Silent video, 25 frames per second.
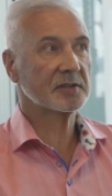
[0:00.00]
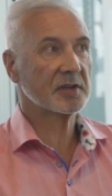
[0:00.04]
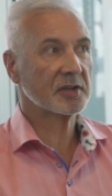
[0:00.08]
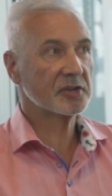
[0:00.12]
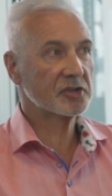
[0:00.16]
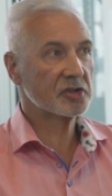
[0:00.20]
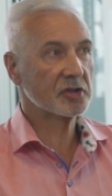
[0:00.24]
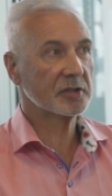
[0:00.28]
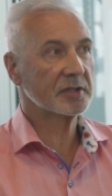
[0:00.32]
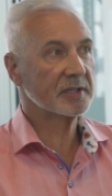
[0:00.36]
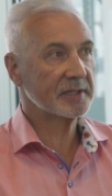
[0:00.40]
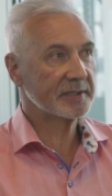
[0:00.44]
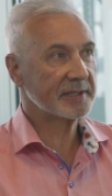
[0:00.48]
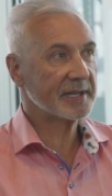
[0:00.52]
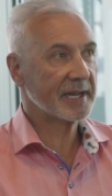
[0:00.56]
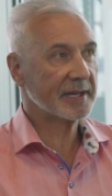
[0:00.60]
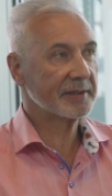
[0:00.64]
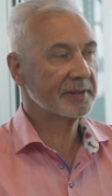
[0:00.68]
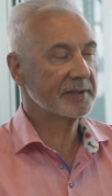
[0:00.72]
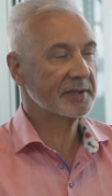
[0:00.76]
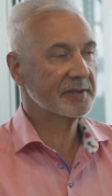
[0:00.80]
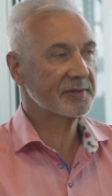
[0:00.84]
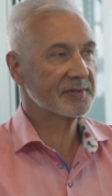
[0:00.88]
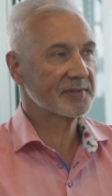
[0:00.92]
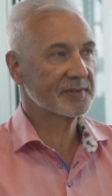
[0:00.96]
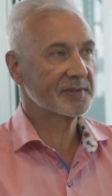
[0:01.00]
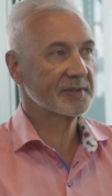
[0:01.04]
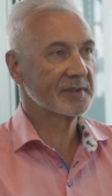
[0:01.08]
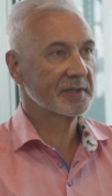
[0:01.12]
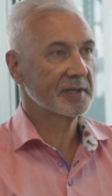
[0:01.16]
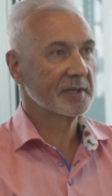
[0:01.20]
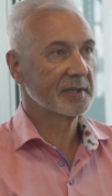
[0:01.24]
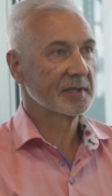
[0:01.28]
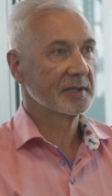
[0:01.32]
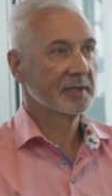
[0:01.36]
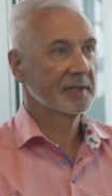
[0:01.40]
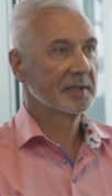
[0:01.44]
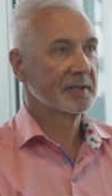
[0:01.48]
I shouldn't have done this.
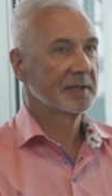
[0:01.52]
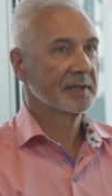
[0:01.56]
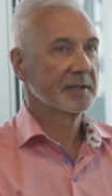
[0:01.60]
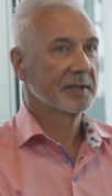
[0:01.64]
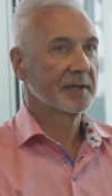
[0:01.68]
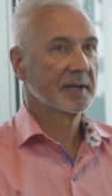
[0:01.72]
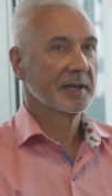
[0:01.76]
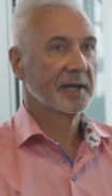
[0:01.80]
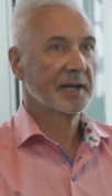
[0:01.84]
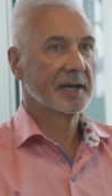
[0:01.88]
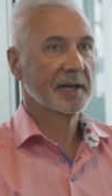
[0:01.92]
Mm.